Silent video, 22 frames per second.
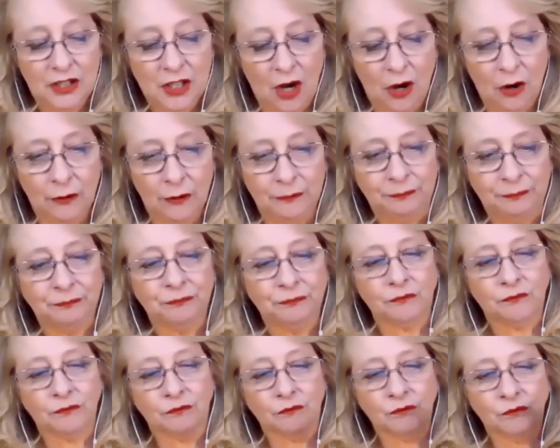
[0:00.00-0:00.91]
So
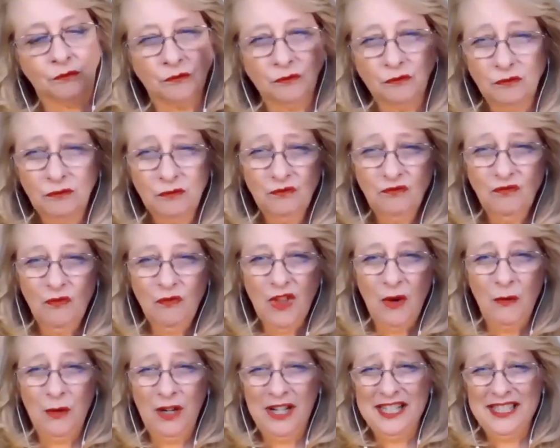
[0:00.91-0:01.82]

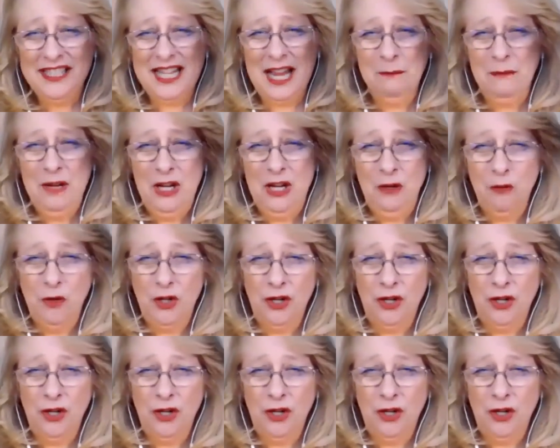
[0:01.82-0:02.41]
what does that mean?